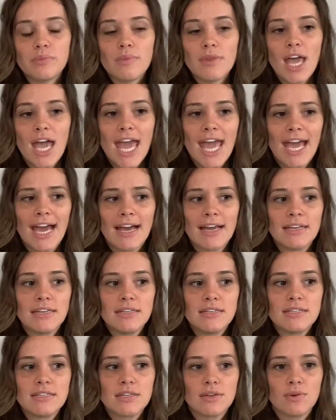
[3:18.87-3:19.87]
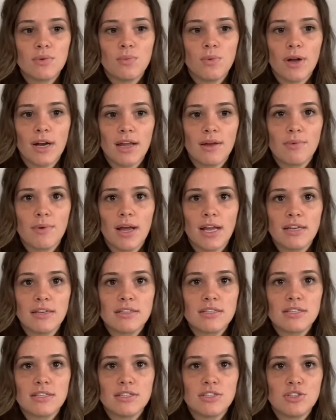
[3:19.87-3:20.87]
And when I
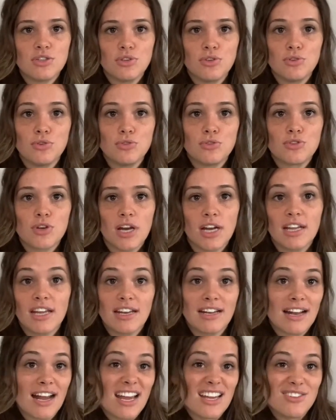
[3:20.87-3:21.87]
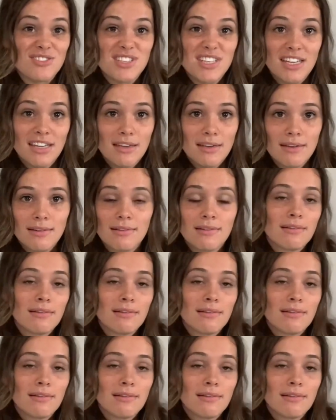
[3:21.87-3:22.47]
went to try to get an IUD,